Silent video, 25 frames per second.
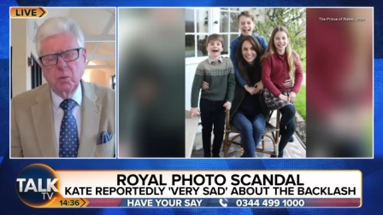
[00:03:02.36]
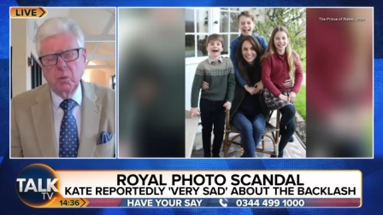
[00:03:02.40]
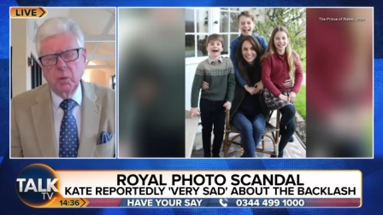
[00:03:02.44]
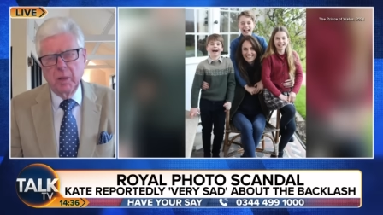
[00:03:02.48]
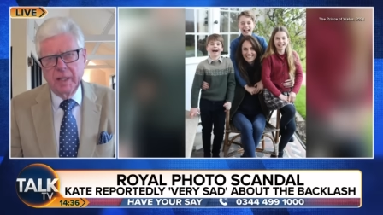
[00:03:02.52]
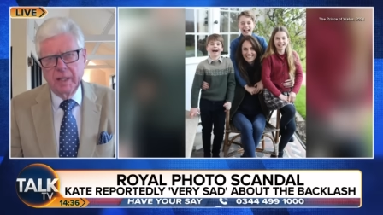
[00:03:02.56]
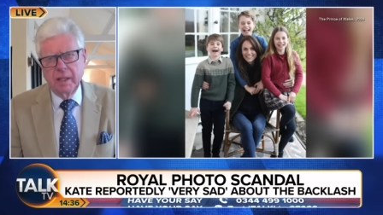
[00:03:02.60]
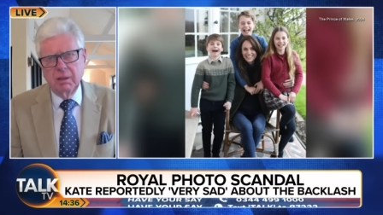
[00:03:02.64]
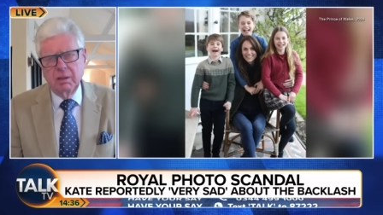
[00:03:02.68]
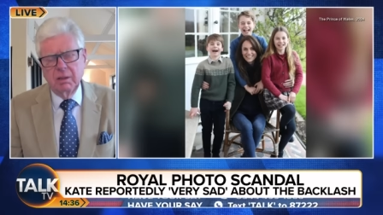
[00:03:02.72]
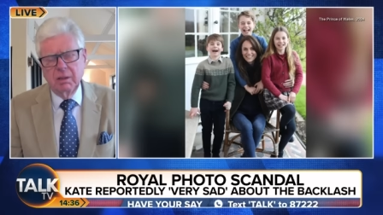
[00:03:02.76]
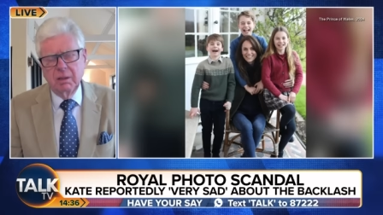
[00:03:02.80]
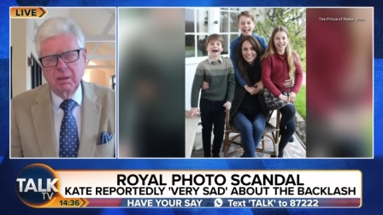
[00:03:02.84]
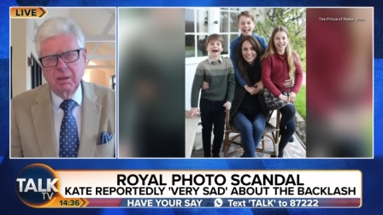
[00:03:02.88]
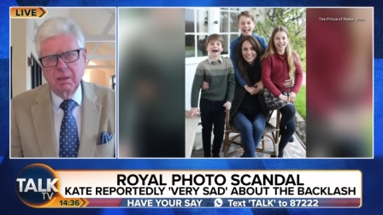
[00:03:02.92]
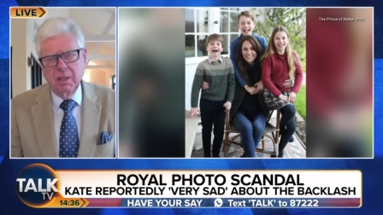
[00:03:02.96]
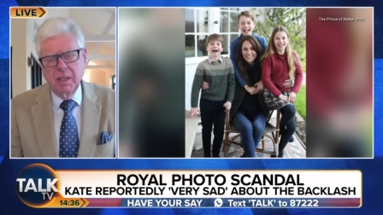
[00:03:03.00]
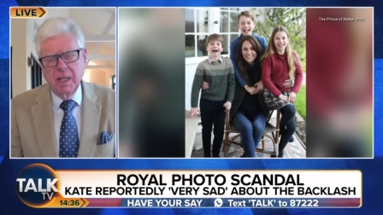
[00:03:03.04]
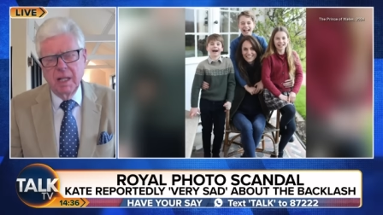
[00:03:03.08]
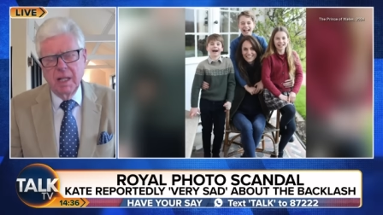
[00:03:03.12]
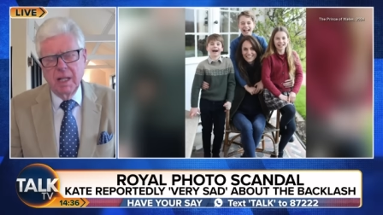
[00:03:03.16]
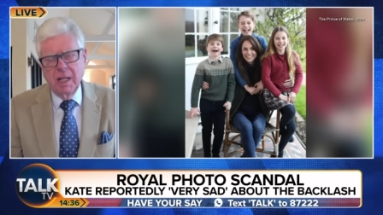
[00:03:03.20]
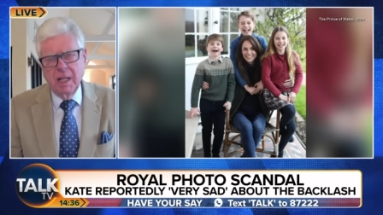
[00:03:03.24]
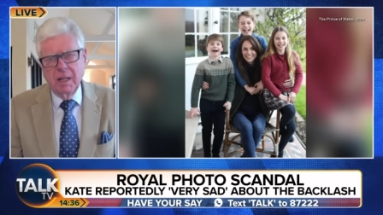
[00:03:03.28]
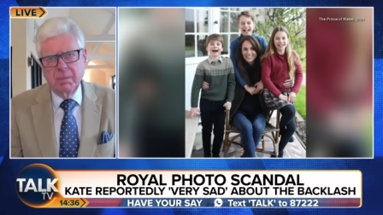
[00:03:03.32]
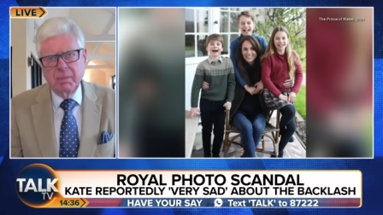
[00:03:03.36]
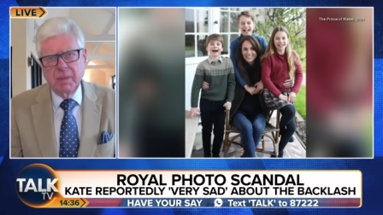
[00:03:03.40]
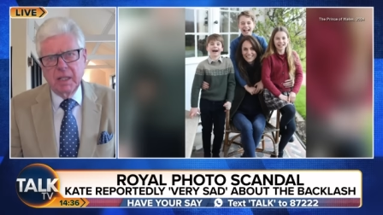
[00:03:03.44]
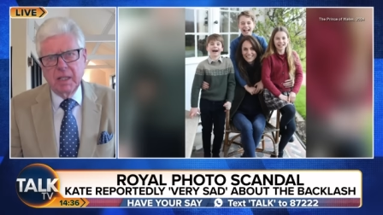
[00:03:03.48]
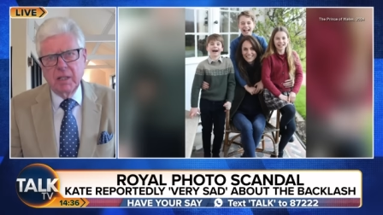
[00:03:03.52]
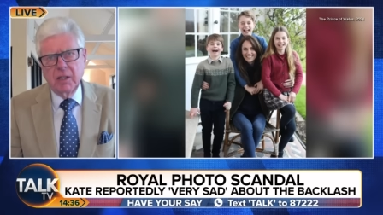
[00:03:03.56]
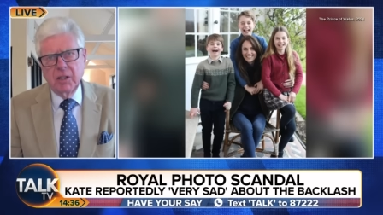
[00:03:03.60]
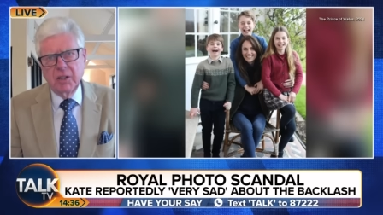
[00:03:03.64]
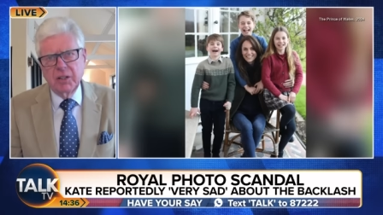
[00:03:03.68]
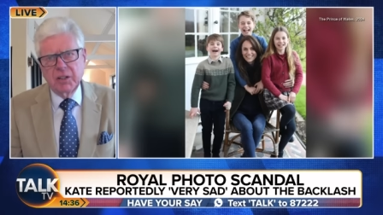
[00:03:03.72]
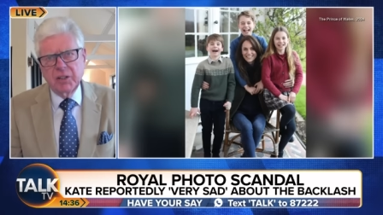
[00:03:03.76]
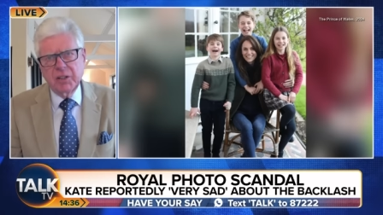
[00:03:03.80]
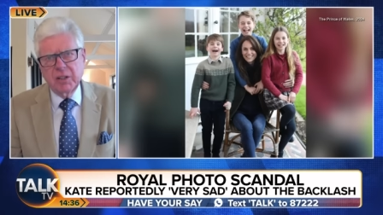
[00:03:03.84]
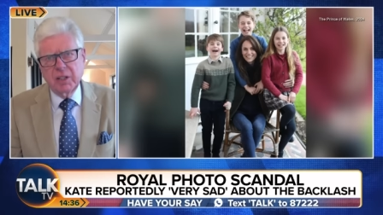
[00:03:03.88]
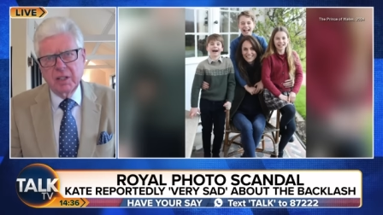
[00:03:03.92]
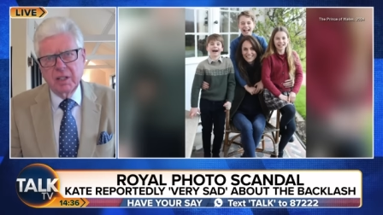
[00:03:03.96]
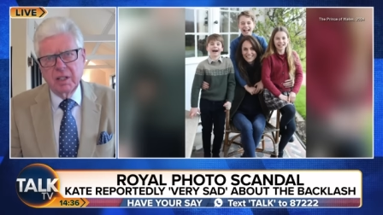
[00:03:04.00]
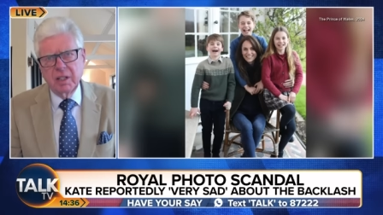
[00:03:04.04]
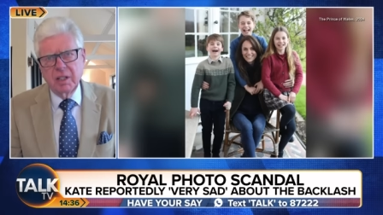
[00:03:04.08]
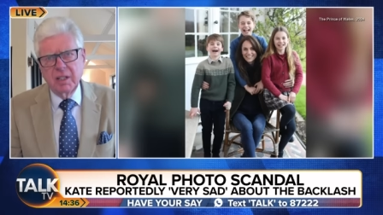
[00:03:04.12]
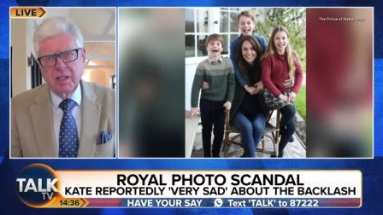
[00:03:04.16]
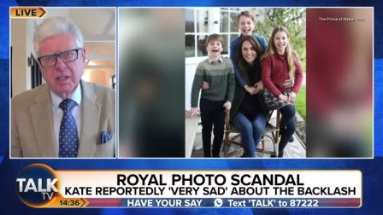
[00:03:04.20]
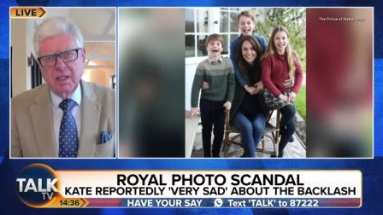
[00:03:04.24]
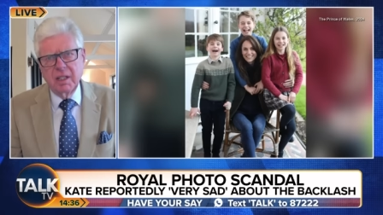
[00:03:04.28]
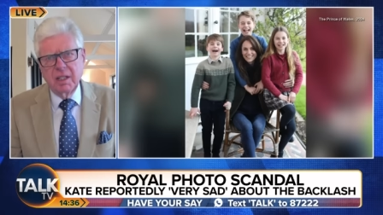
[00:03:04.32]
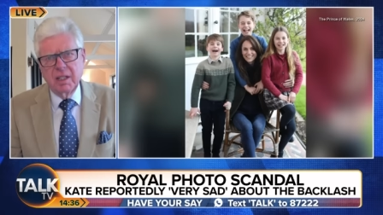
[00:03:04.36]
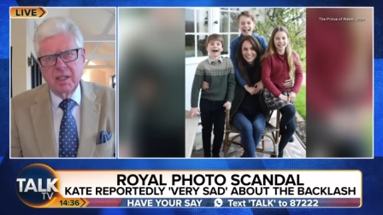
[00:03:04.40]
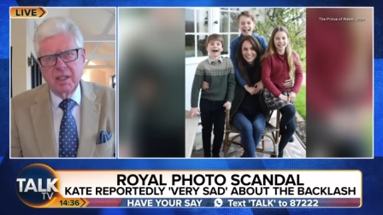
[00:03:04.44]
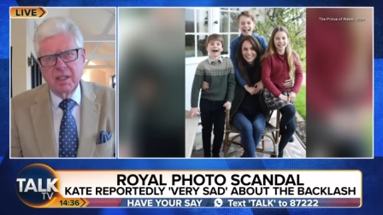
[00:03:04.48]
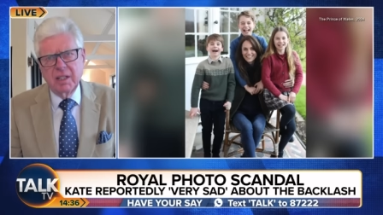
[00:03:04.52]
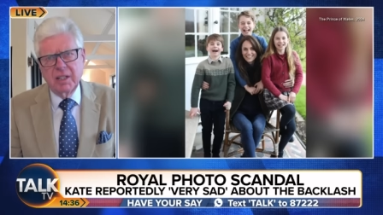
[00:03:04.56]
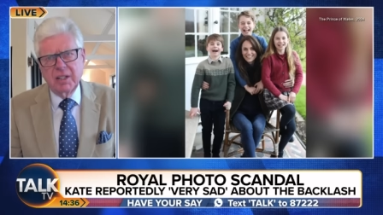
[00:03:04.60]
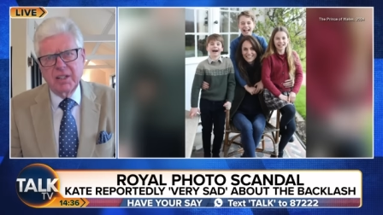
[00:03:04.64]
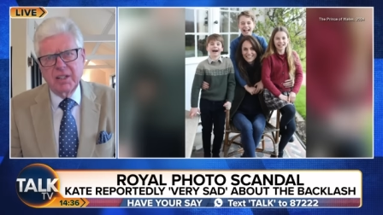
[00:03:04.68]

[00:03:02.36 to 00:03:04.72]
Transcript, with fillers: the wheel? Because Uh,